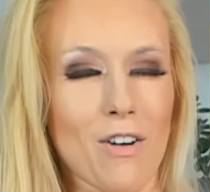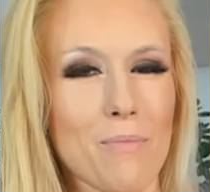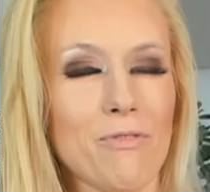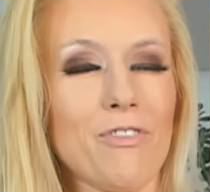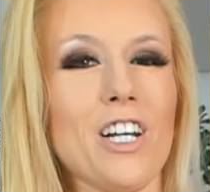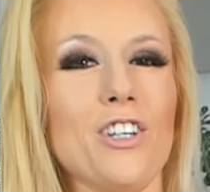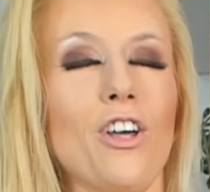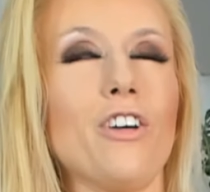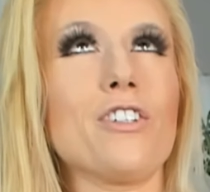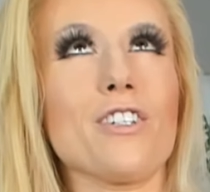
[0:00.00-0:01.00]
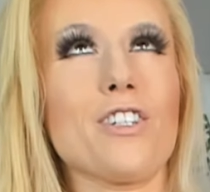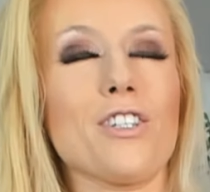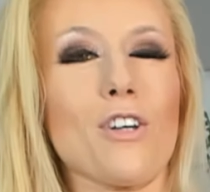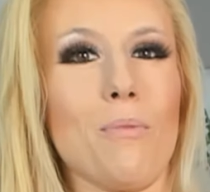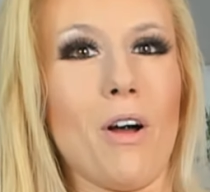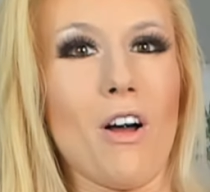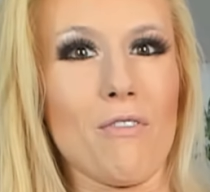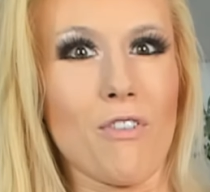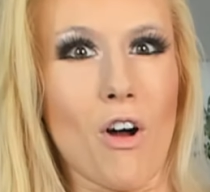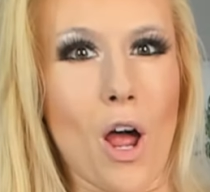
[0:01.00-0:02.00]
I'm feeling those summer
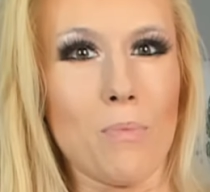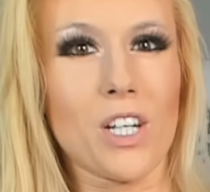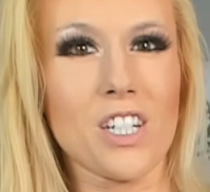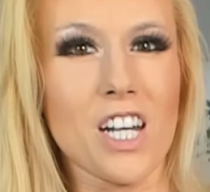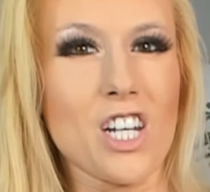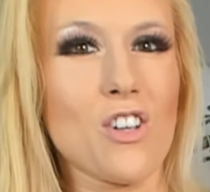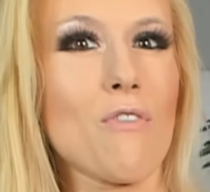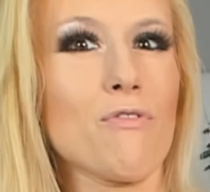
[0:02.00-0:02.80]
vibes because it is